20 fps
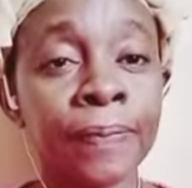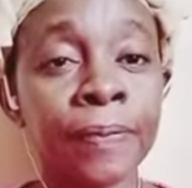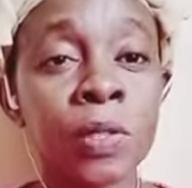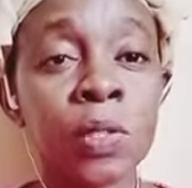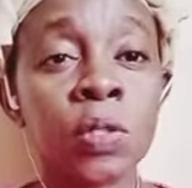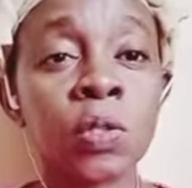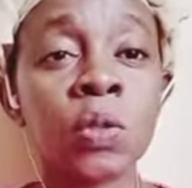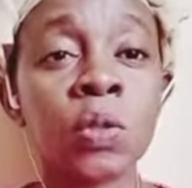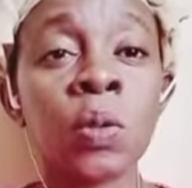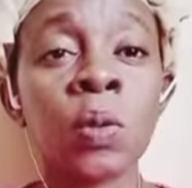
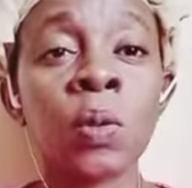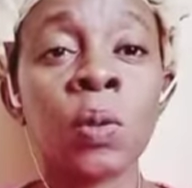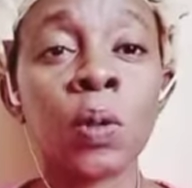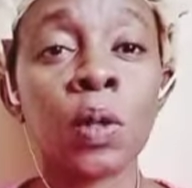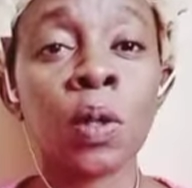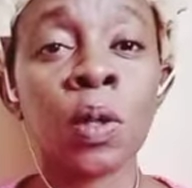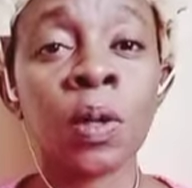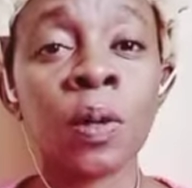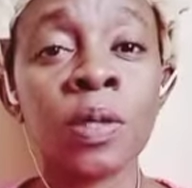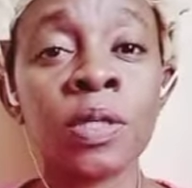So
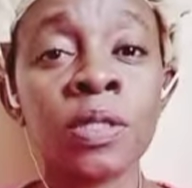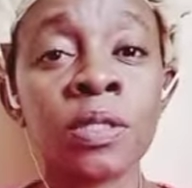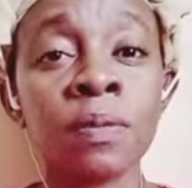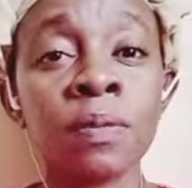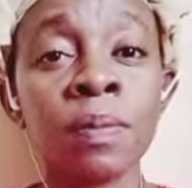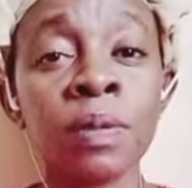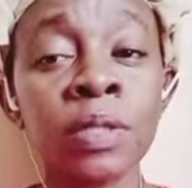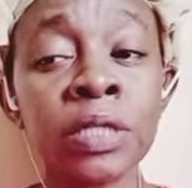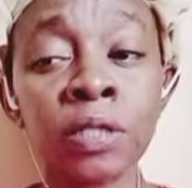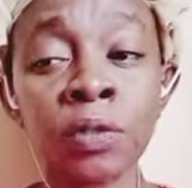it's
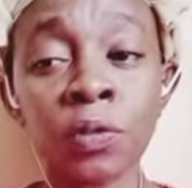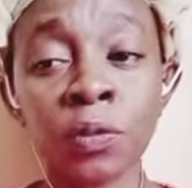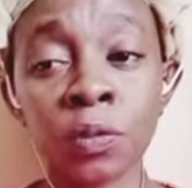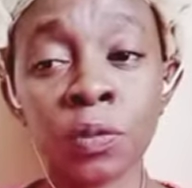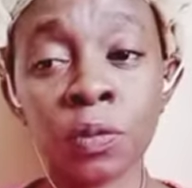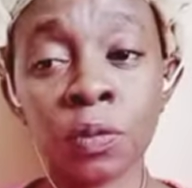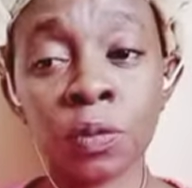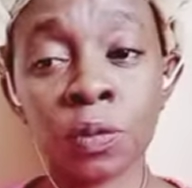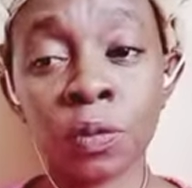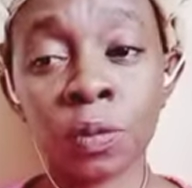important
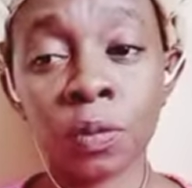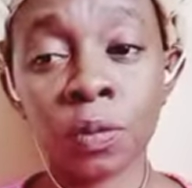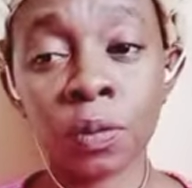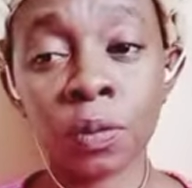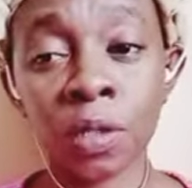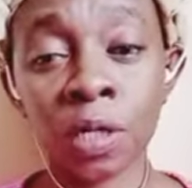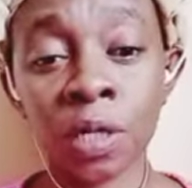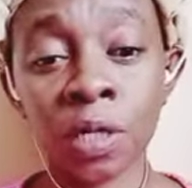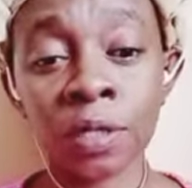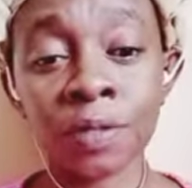to
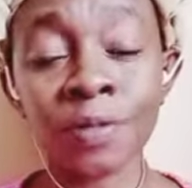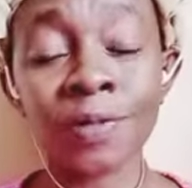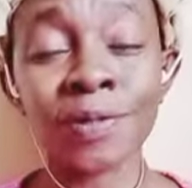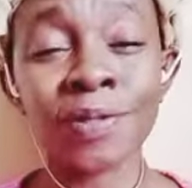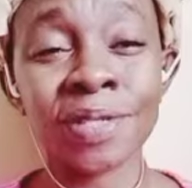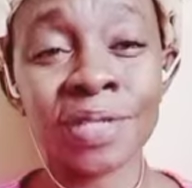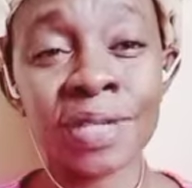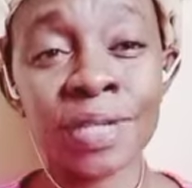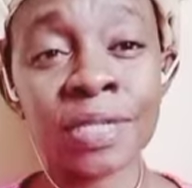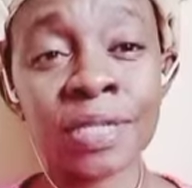
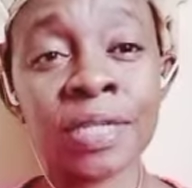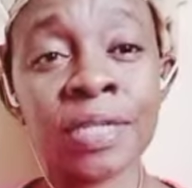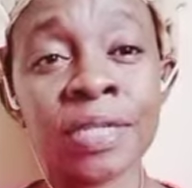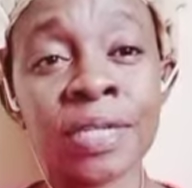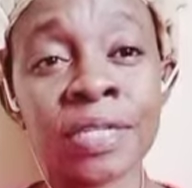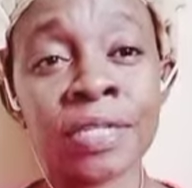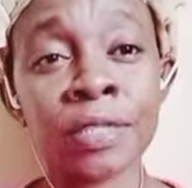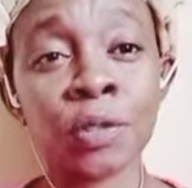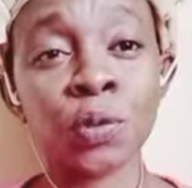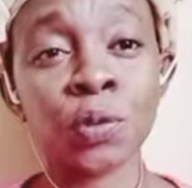start
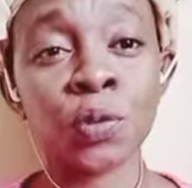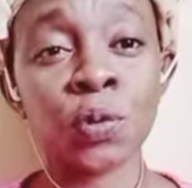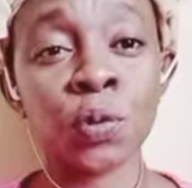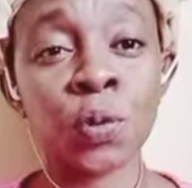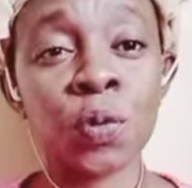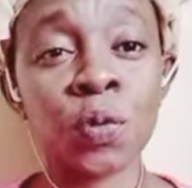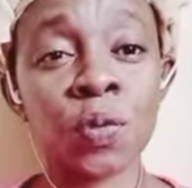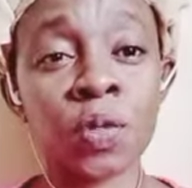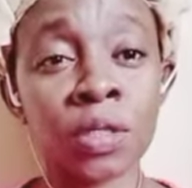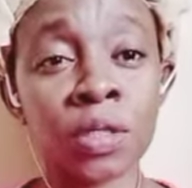learning to do
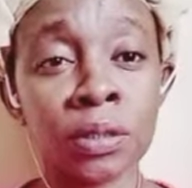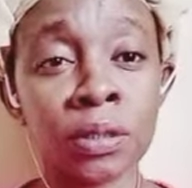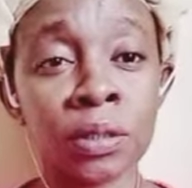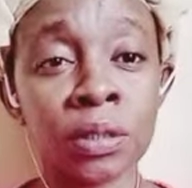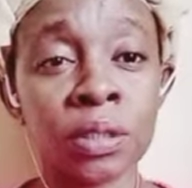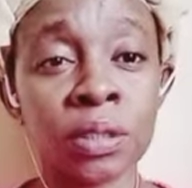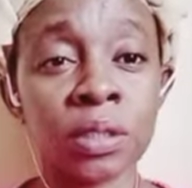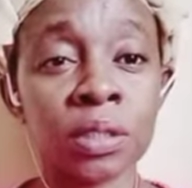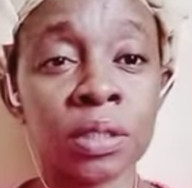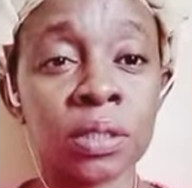
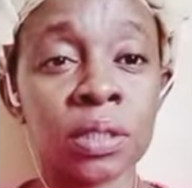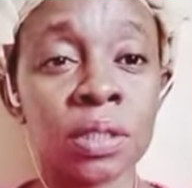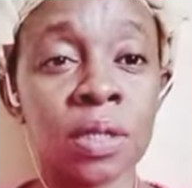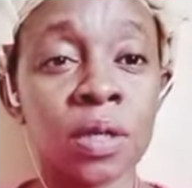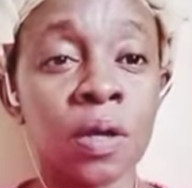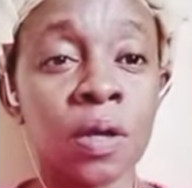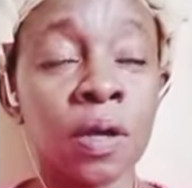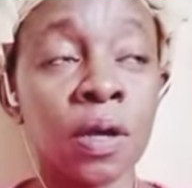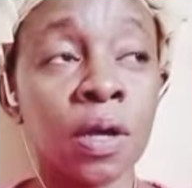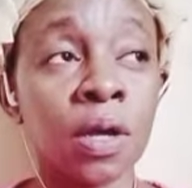things
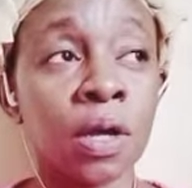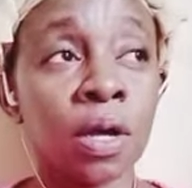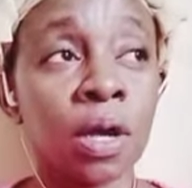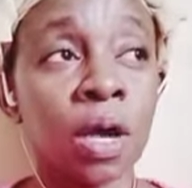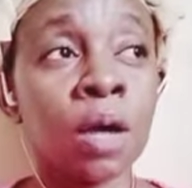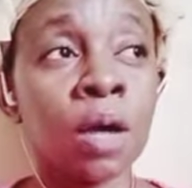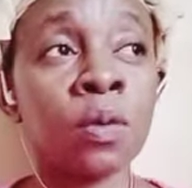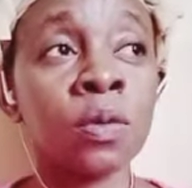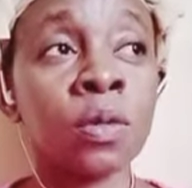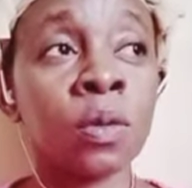
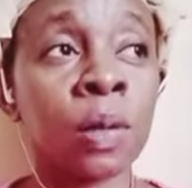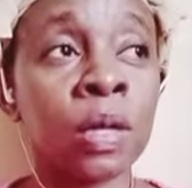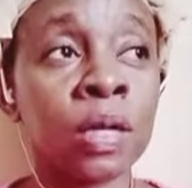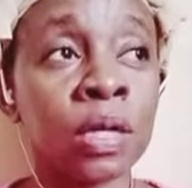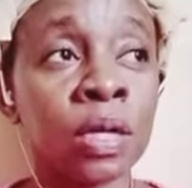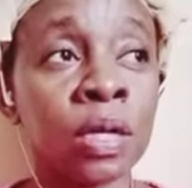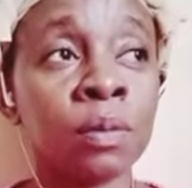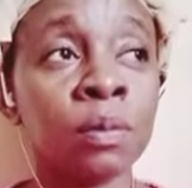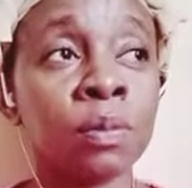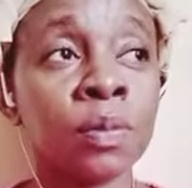how they were
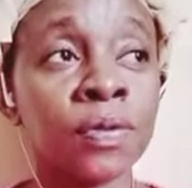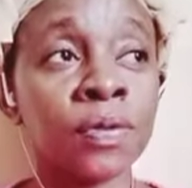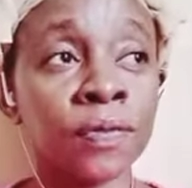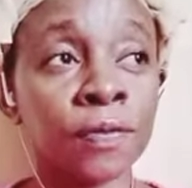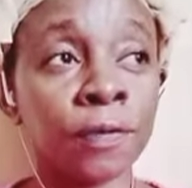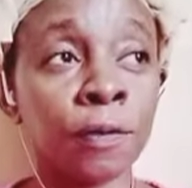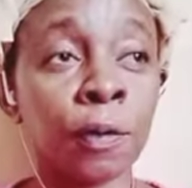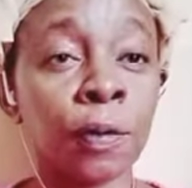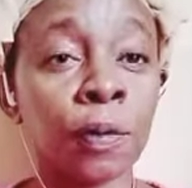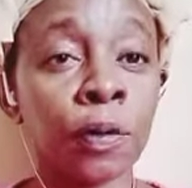done
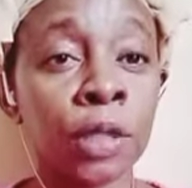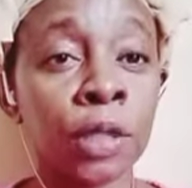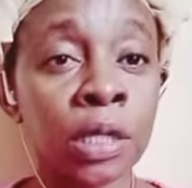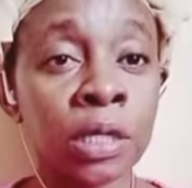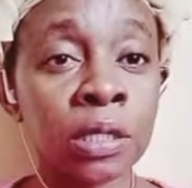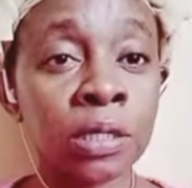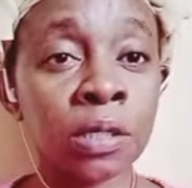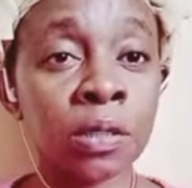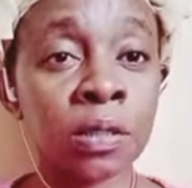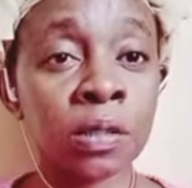before
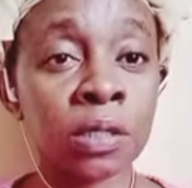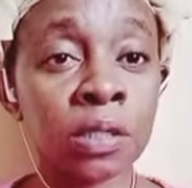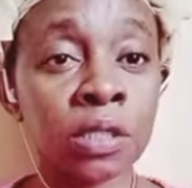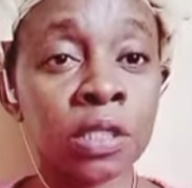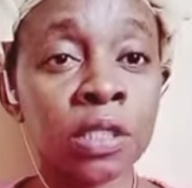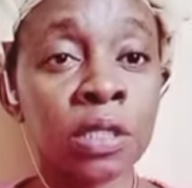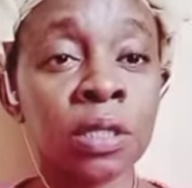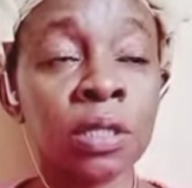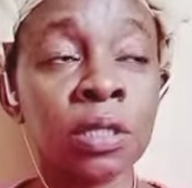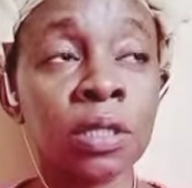
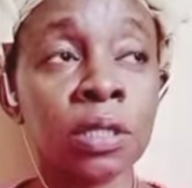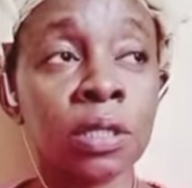electricity.